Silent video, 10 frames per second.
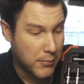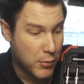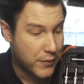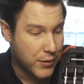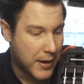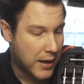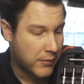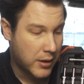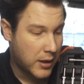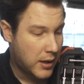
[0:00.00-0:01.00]
moved
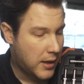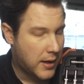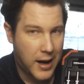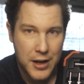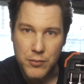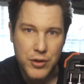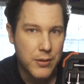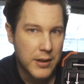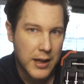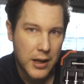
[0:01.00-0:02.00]
around. I don't
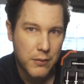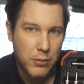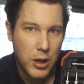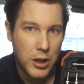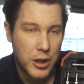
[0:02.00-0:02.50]
do that kind of work.